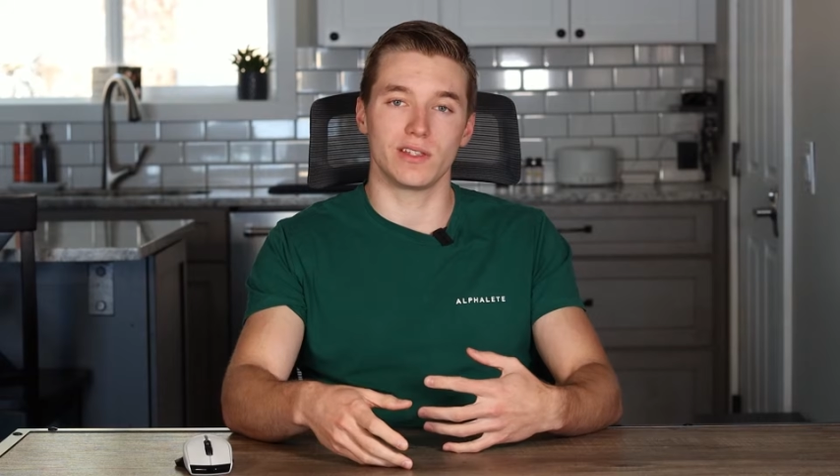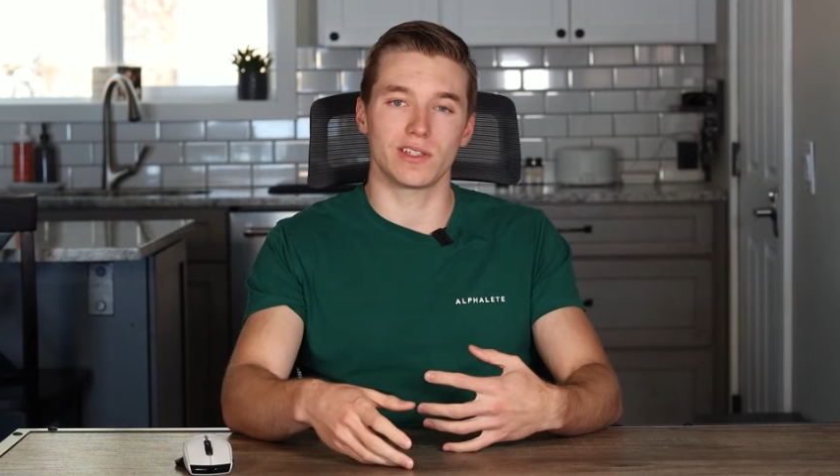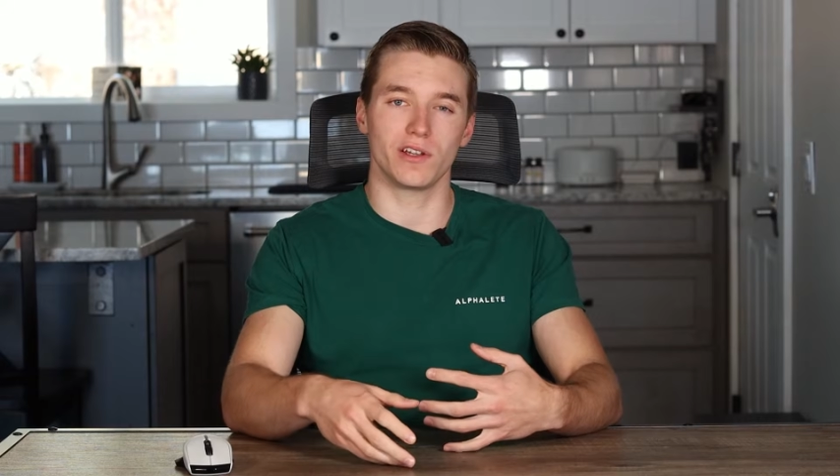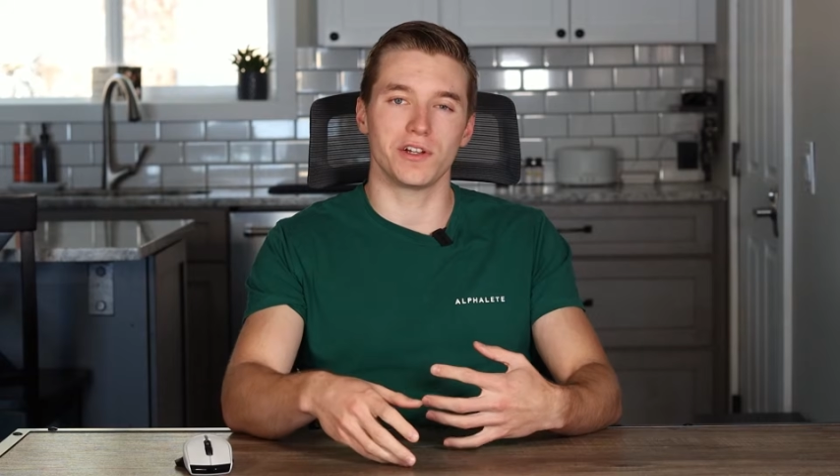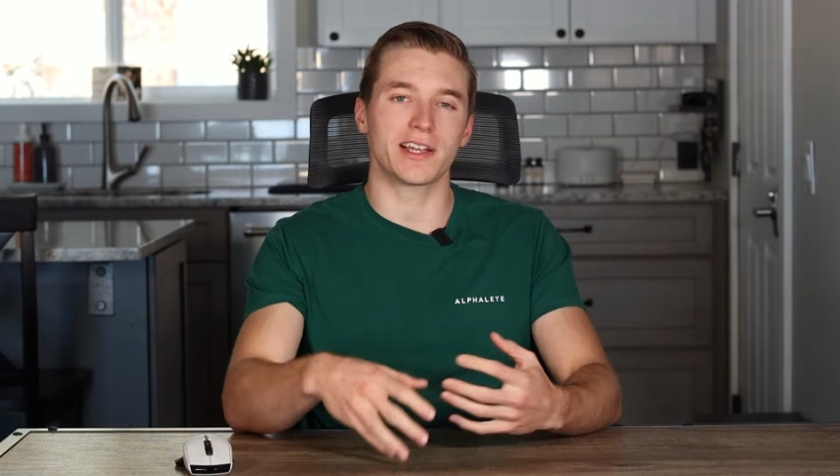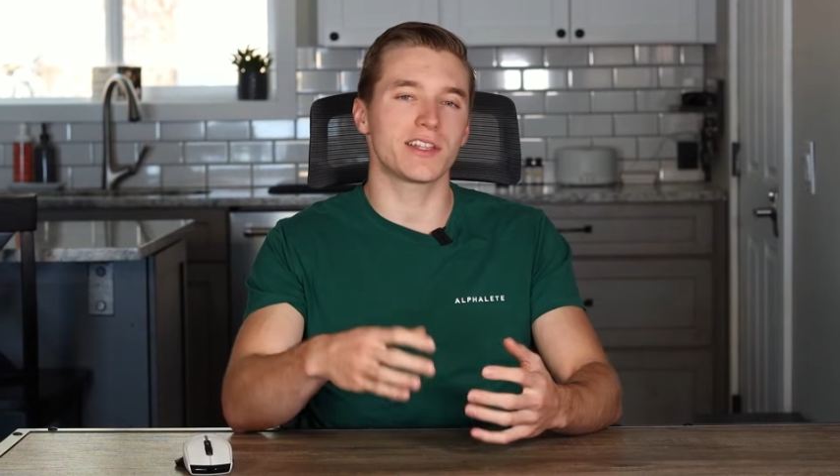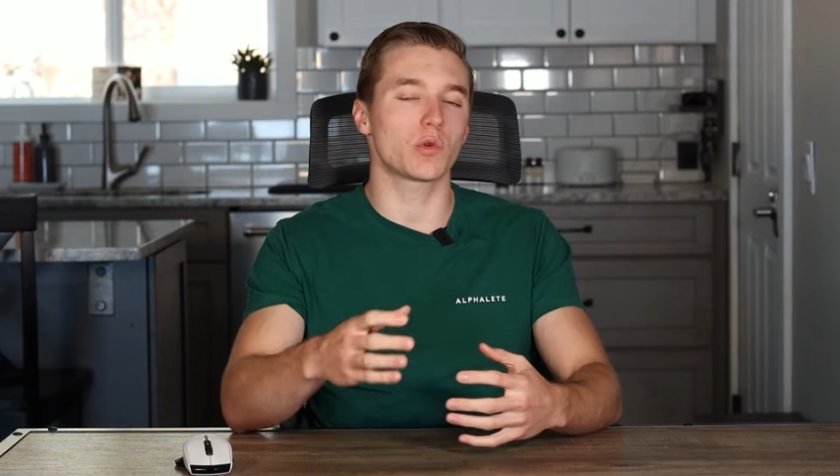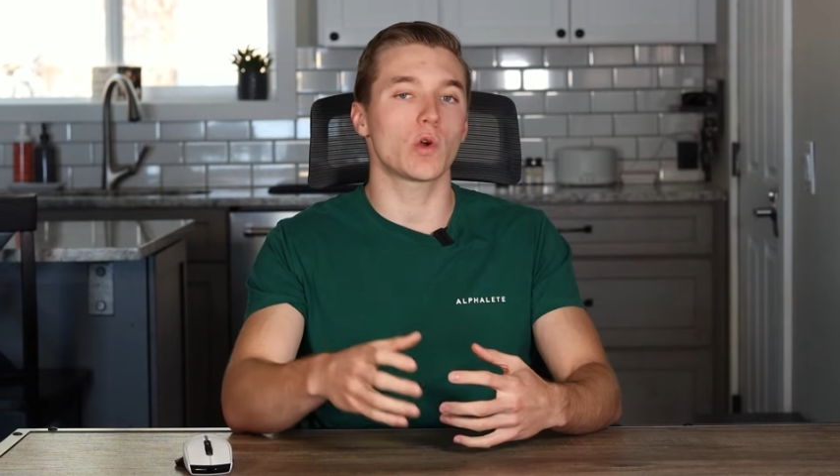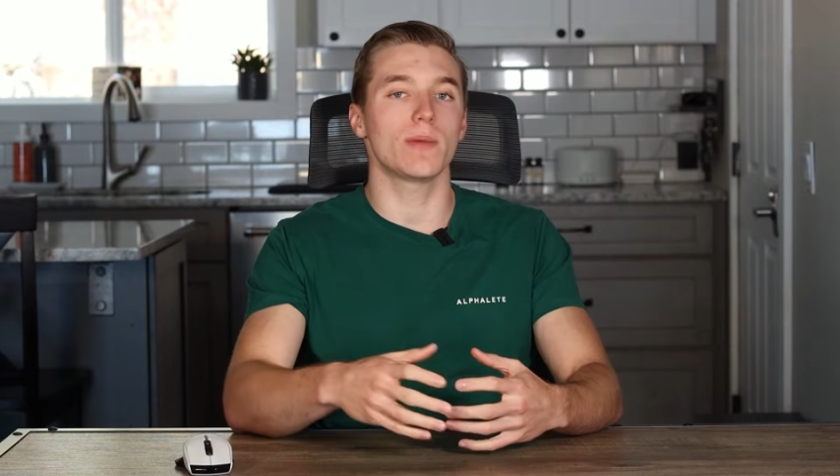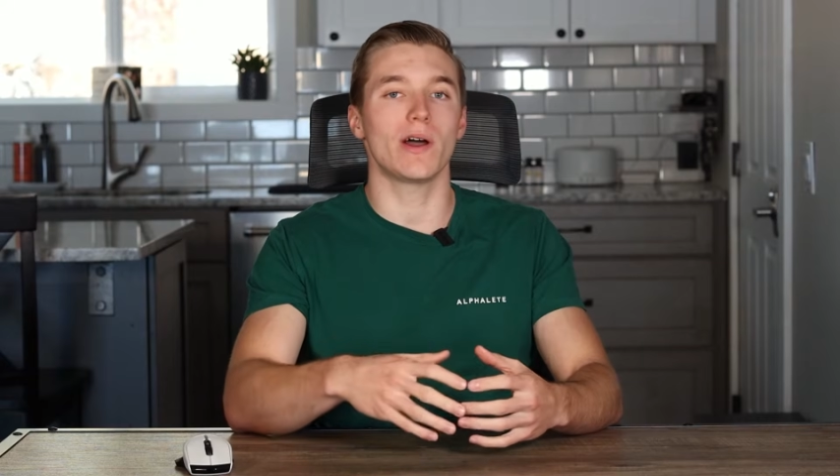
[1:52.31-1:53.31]
so you're not going to have
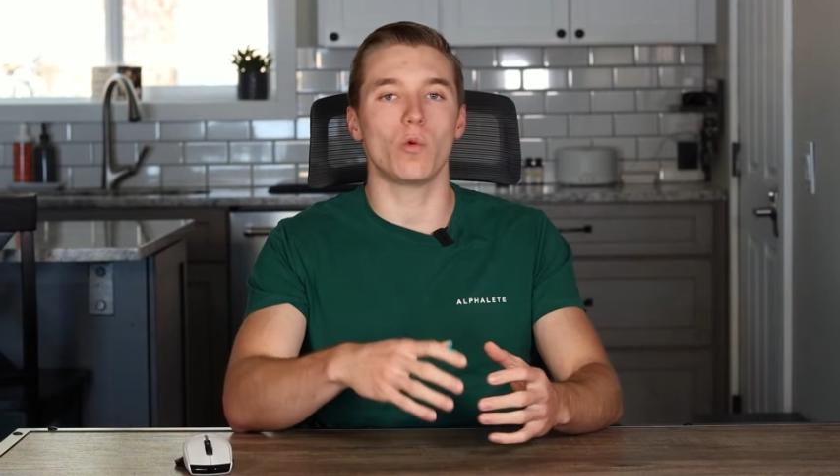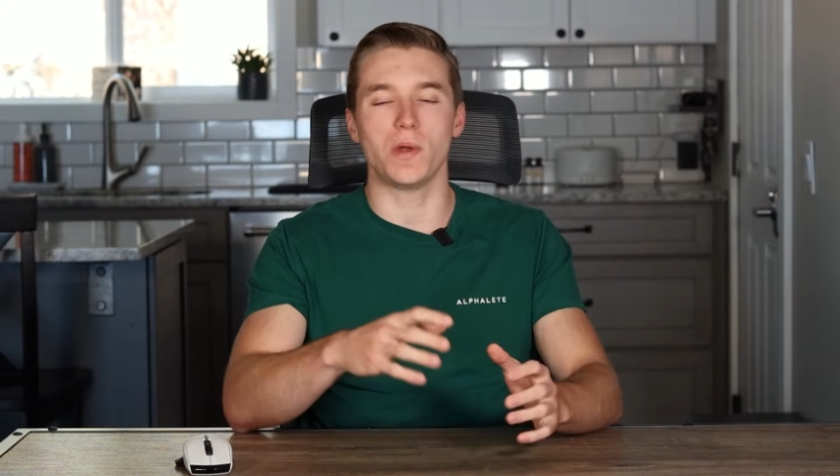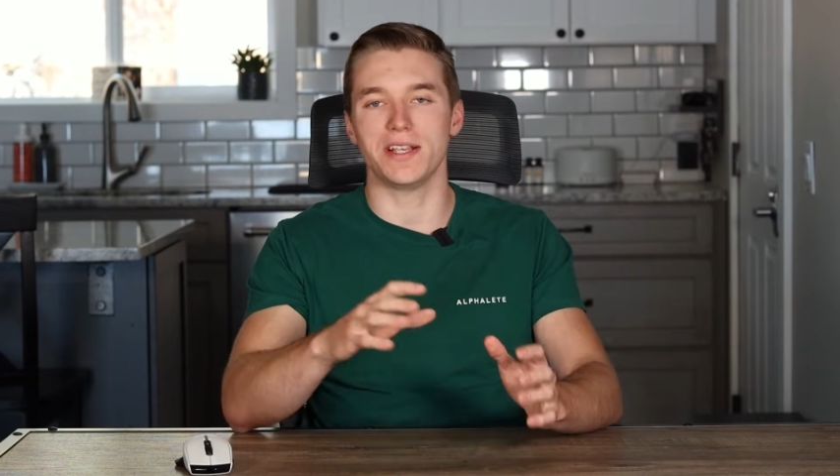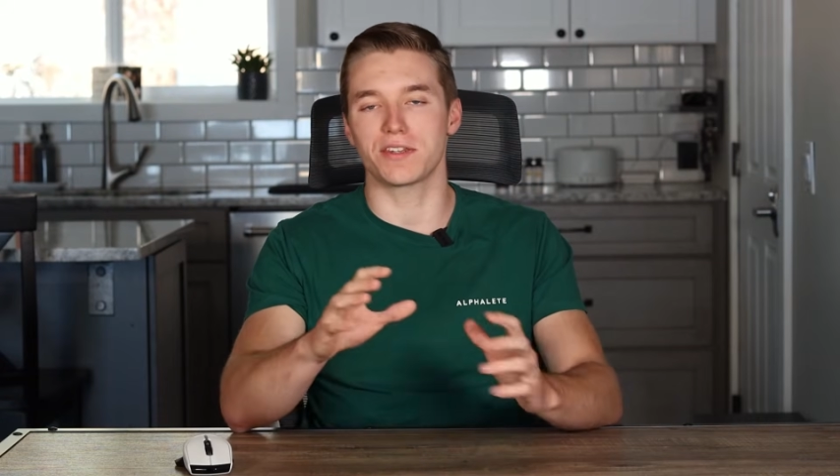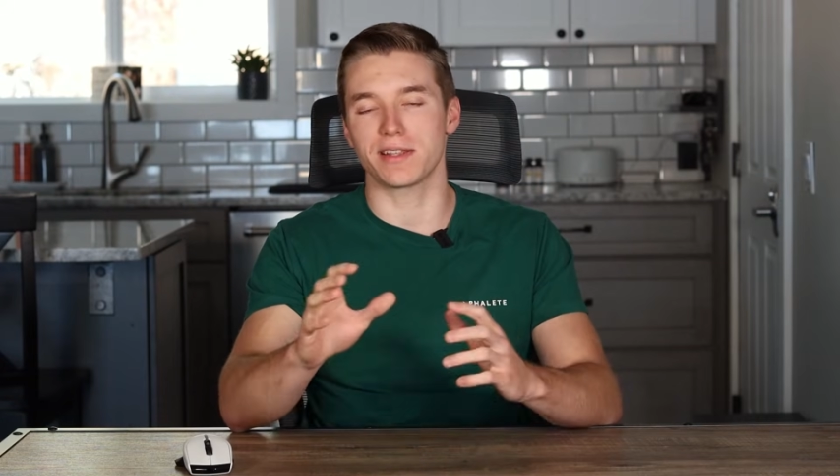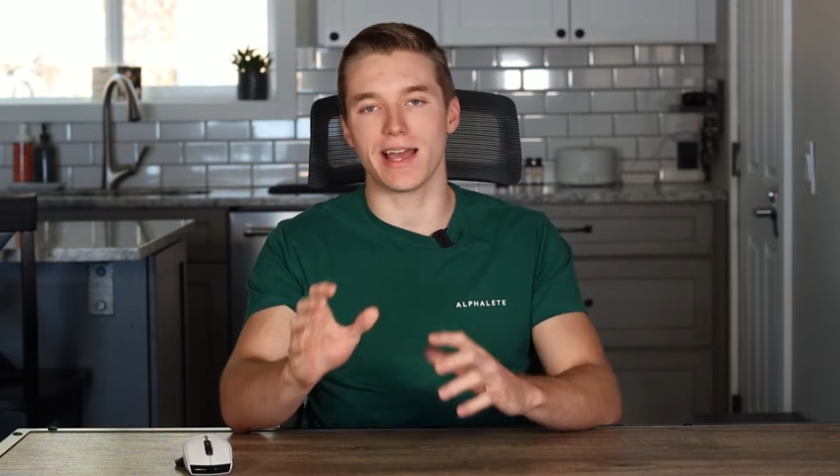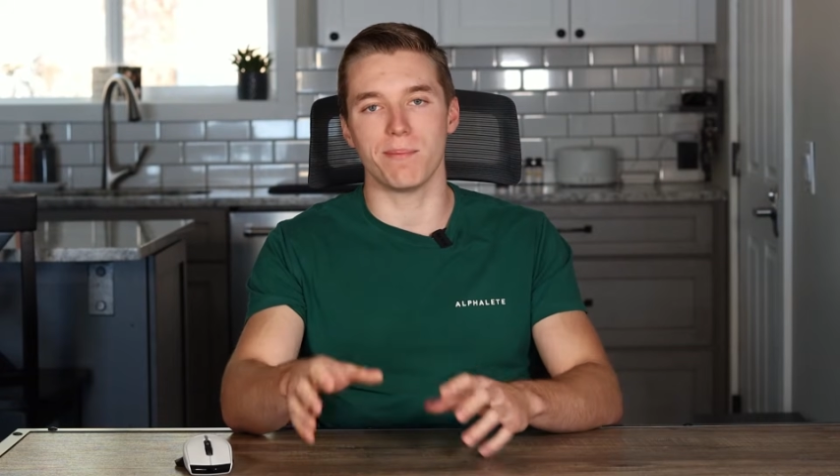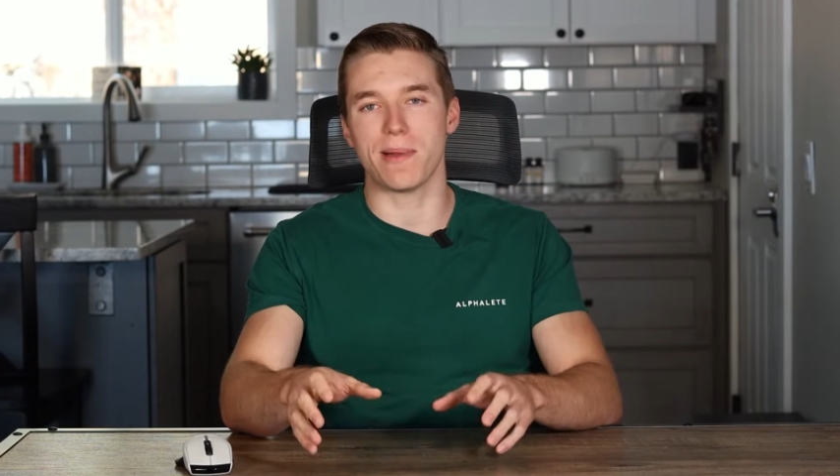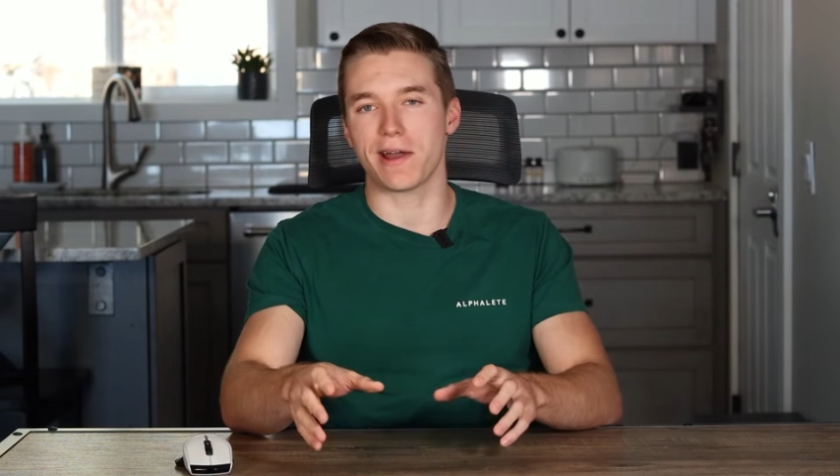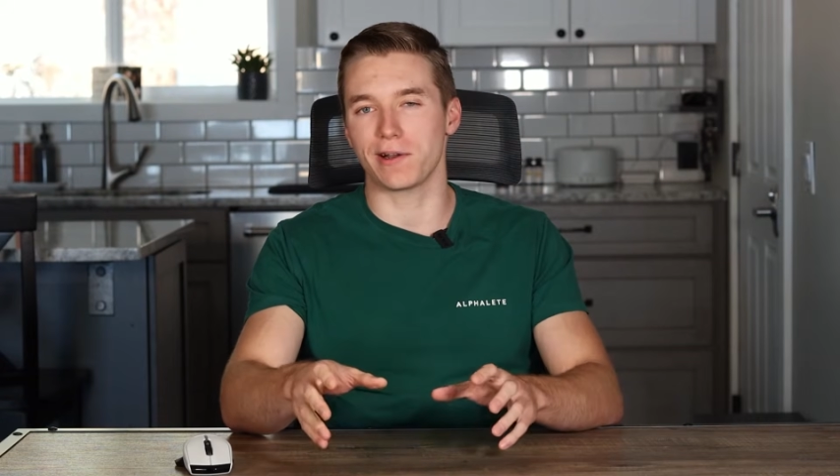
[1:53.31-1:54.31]
to worry about wasting
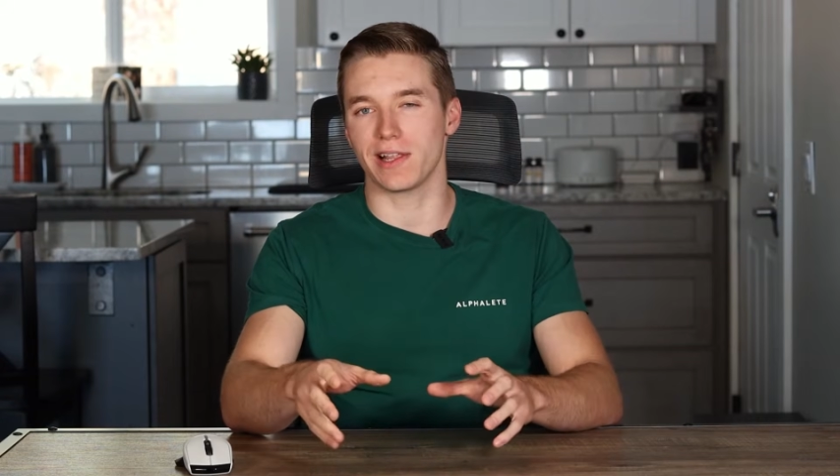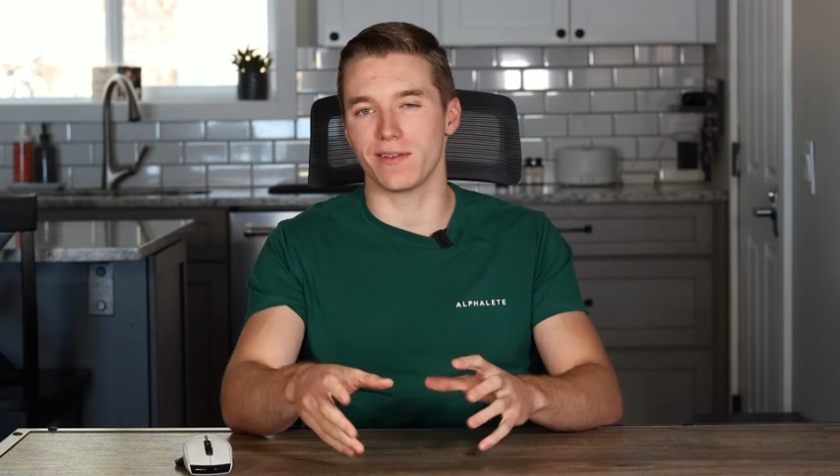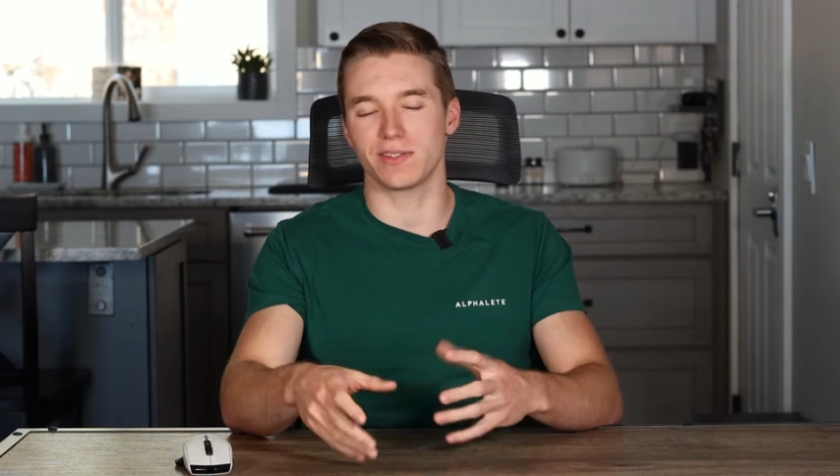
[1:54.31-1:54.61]
that battery life.